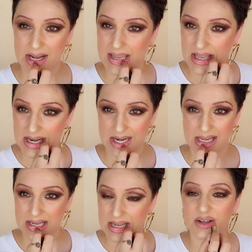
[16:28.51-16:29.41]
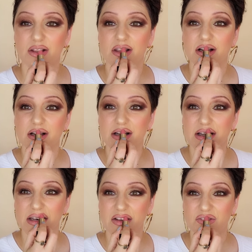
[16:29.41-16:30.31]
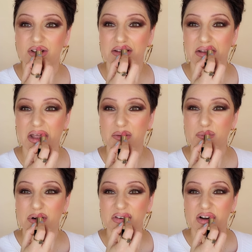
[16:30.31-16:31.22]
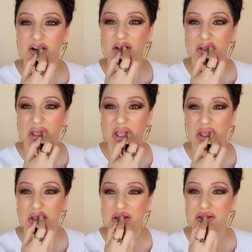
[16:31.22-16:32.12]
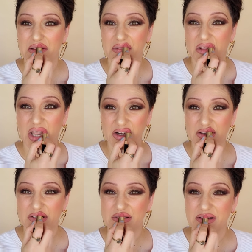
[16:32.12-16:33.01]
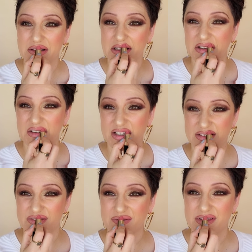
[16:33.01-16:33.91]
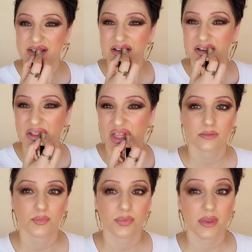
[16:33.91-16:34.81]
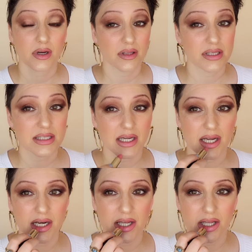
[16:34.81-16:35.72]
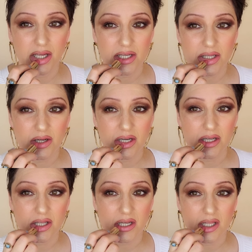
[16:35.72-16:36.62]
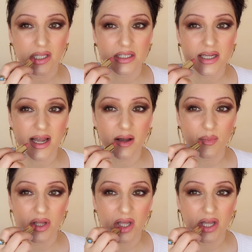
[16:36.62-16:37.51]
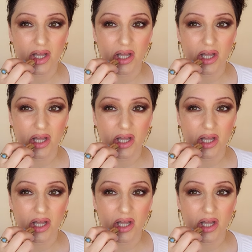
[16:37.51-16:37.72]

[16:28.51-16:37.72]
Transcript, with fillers: going in with a lot of pressure and layers and layers of lipstick. On this side, it's going to lightly tap.